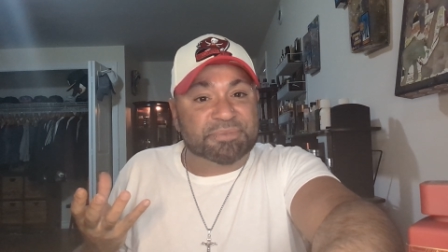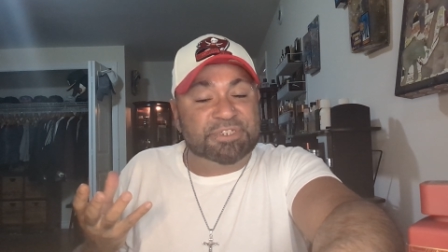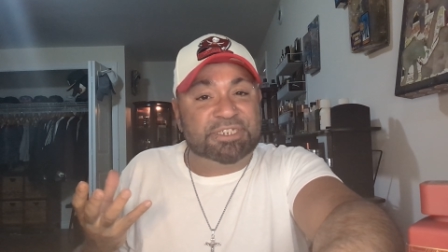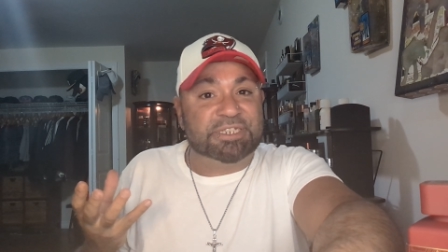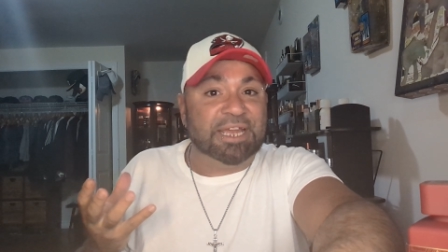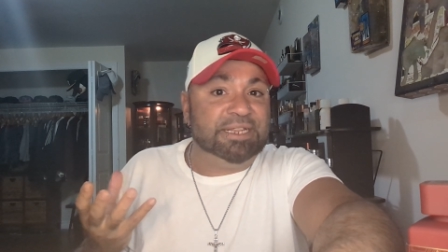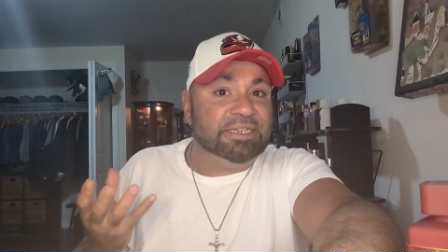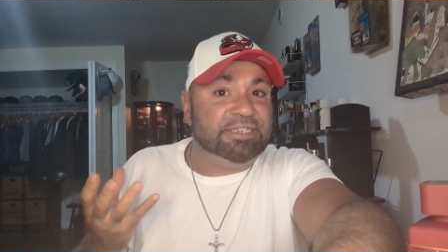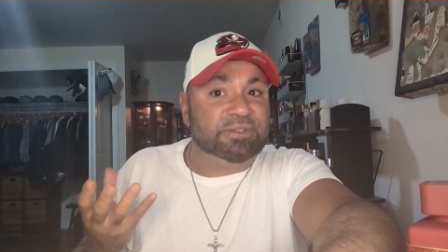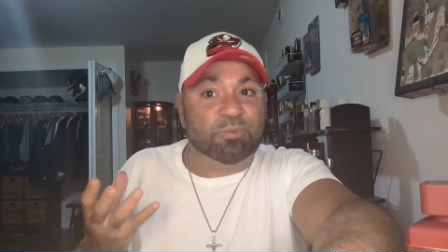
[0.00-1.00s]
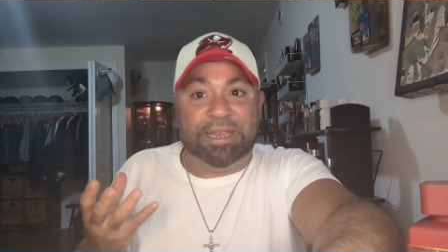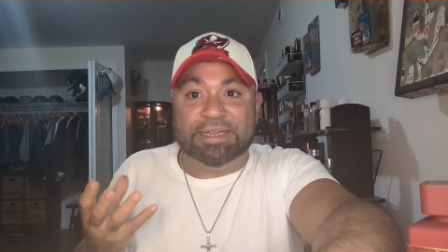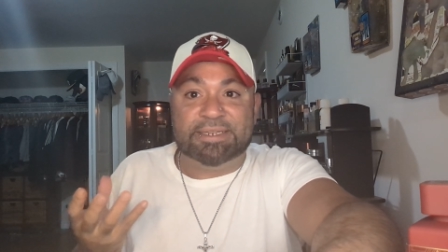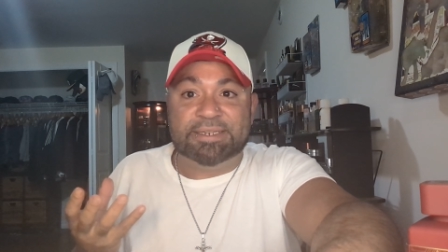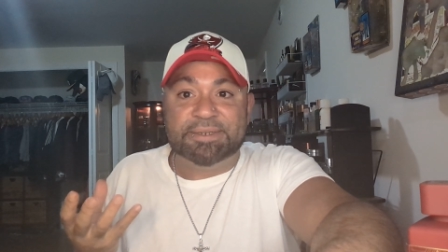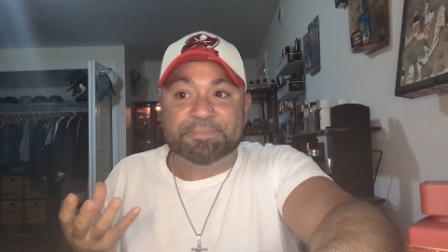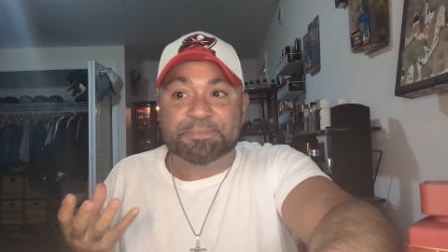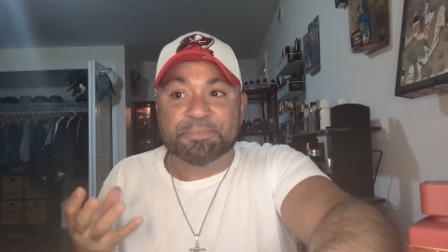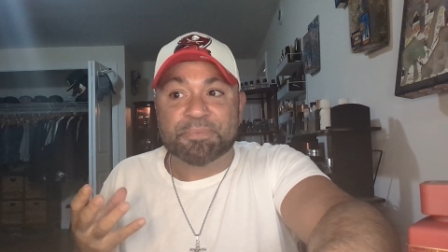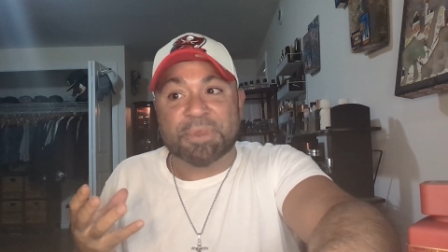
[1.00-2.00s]
slightly sweet,
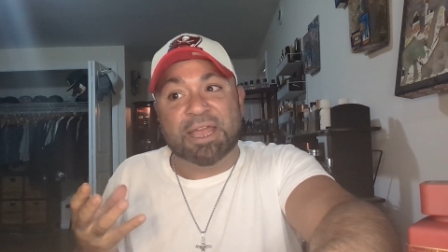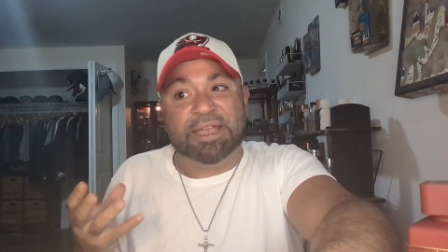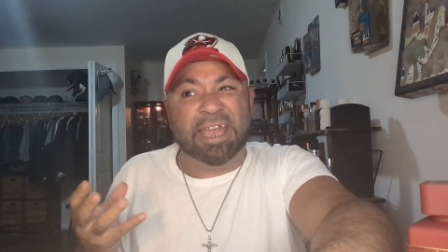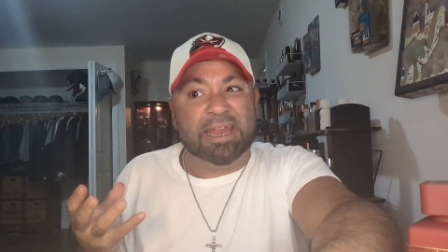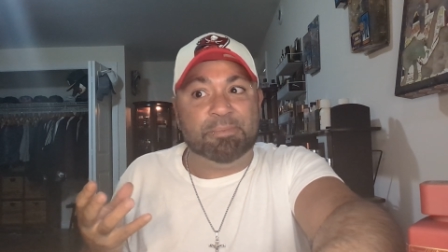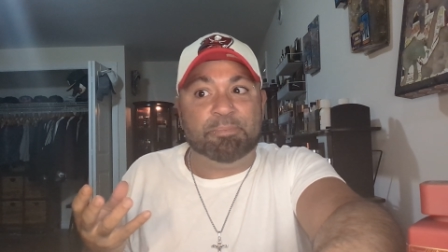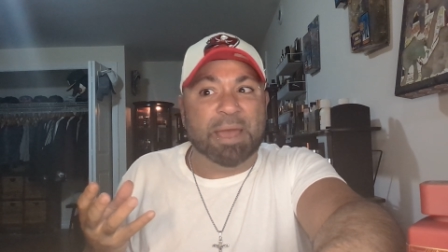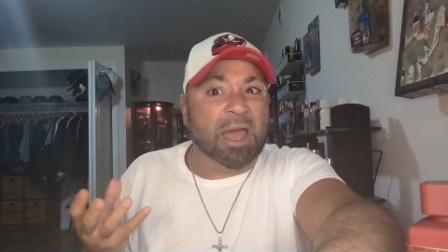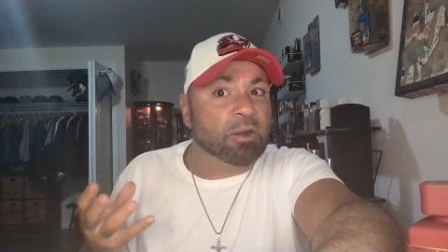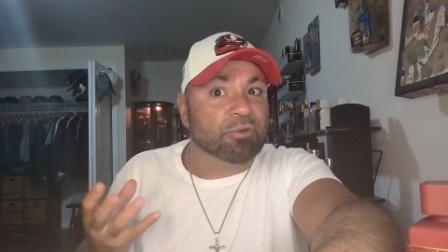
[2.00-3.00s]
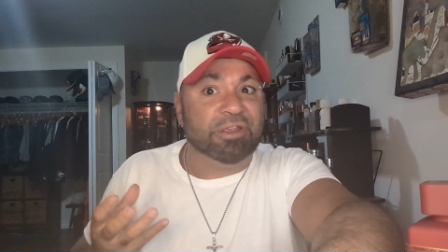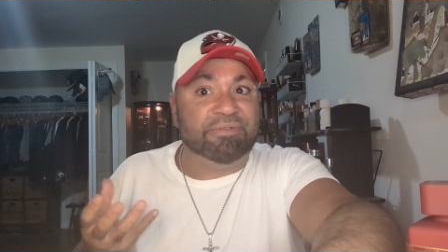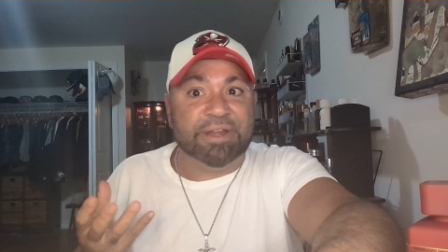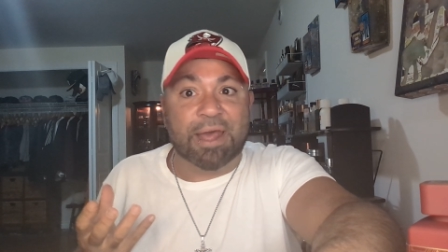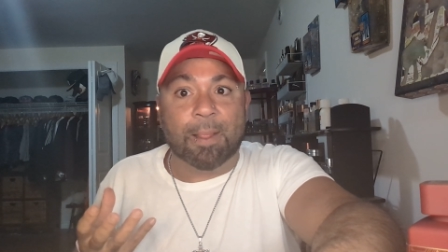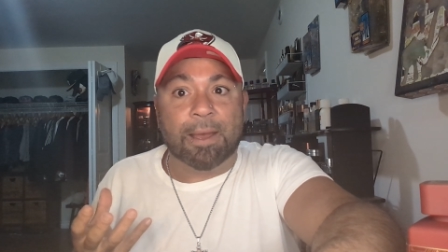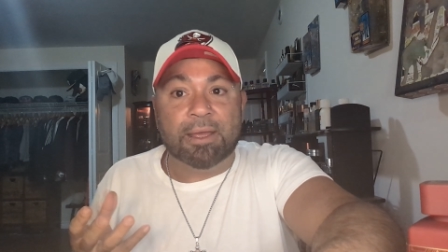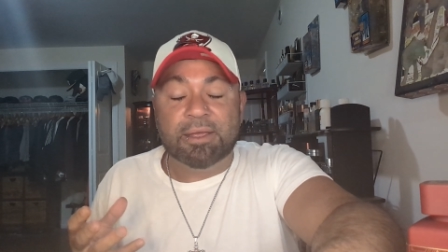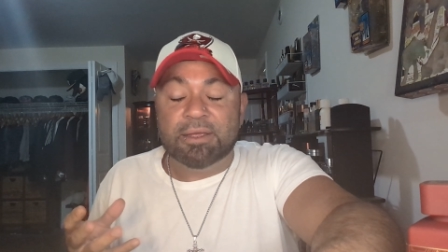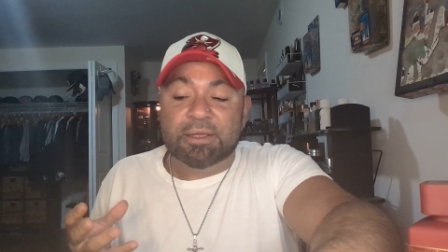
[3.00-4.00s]
again, powdery vanilla
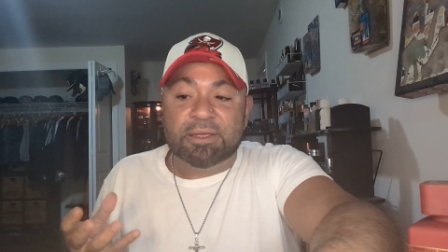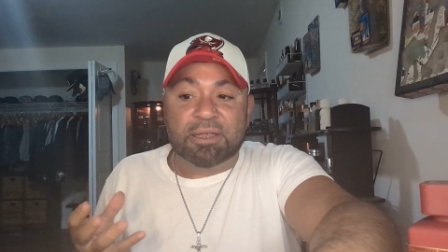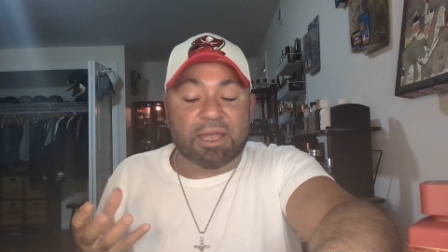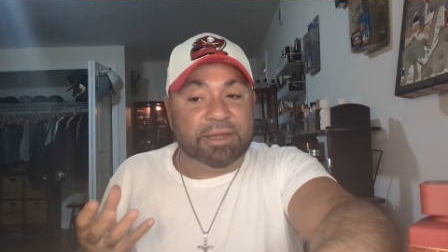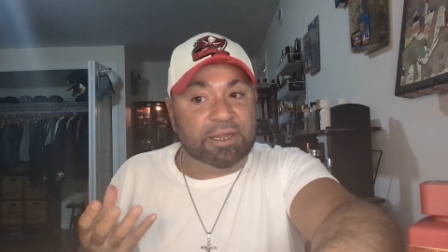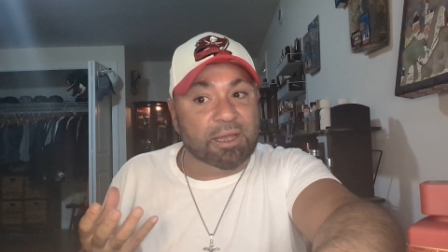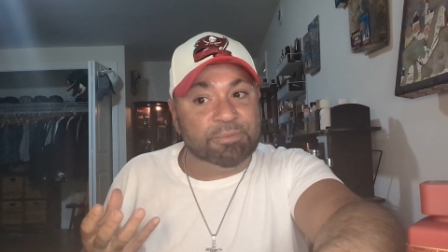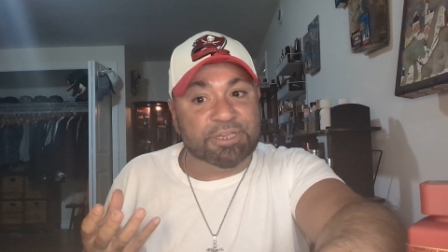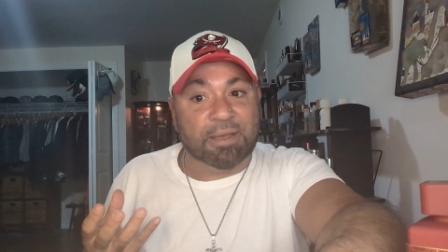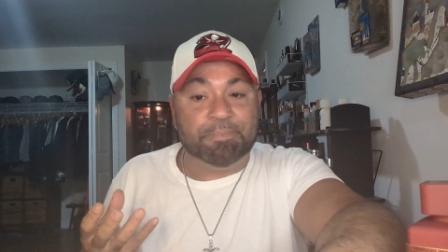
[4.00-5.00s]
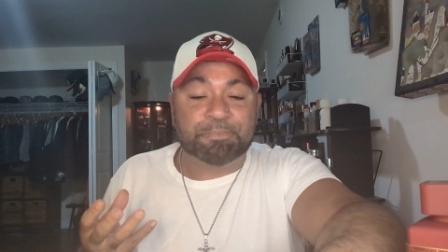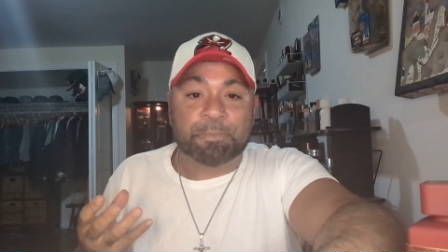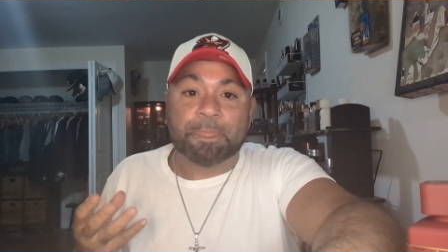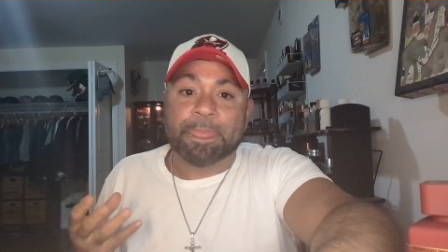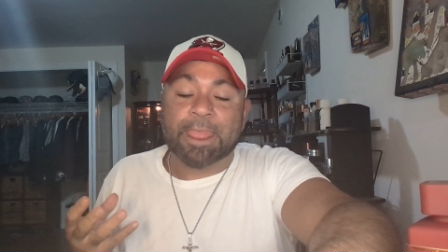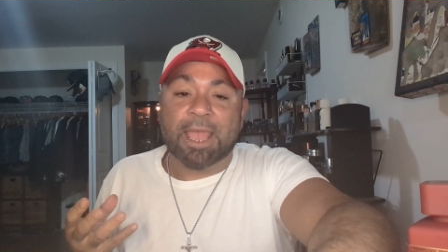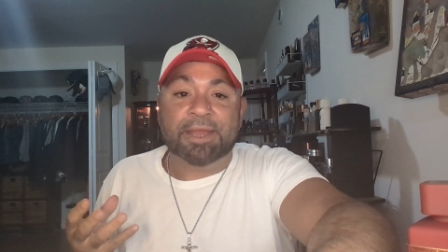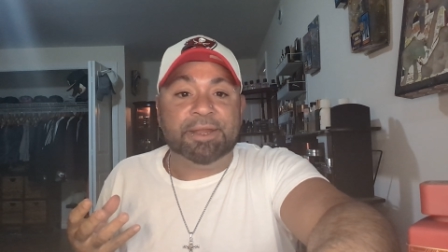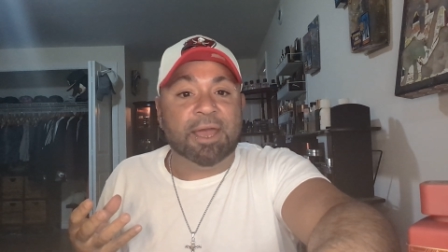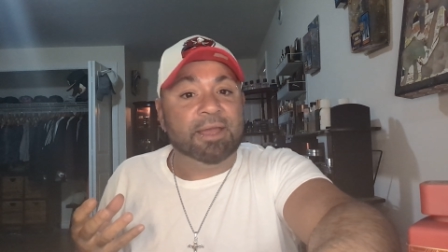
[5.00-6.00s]
kind of comes up
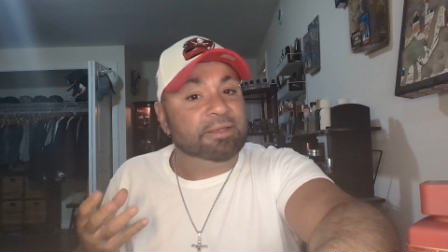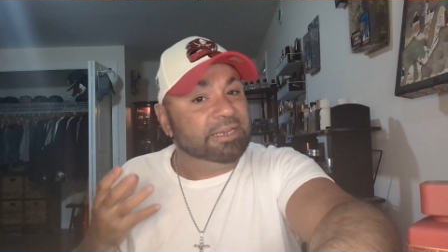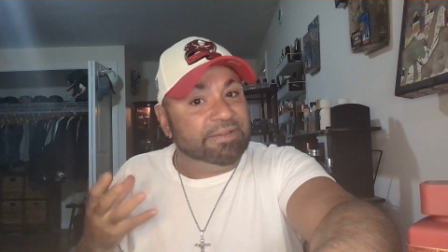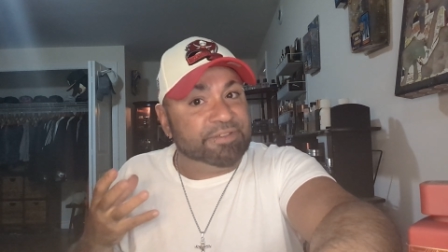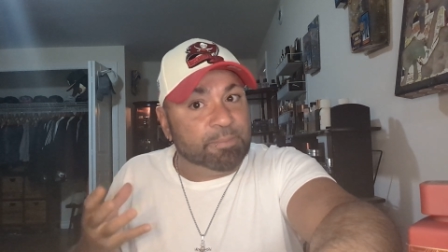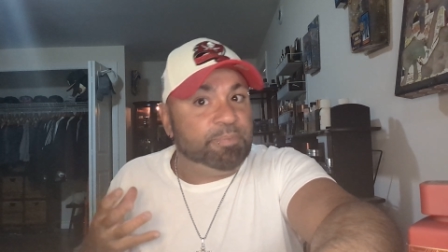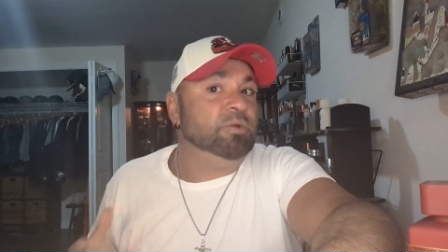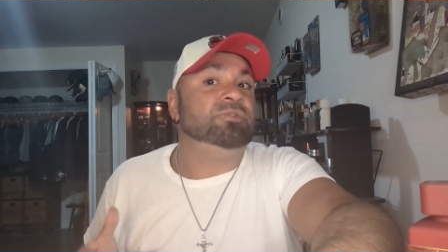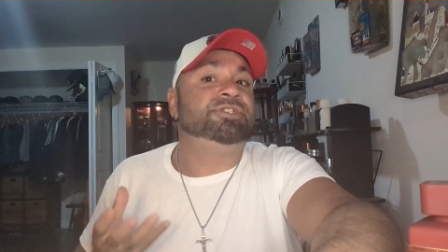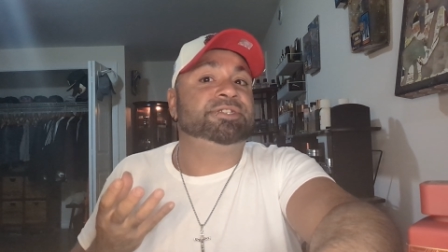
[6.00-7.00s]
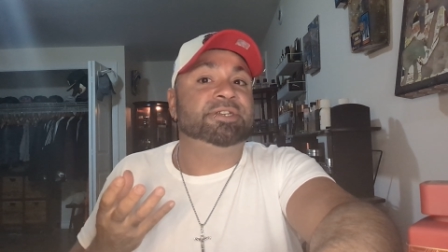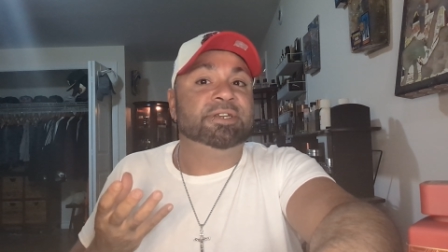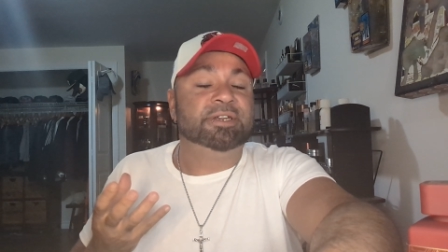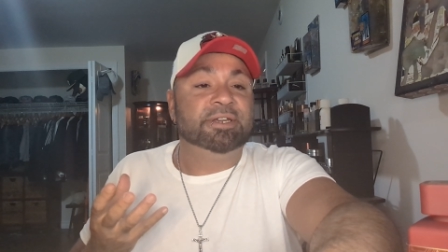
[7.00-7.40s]
and uh, gives a boost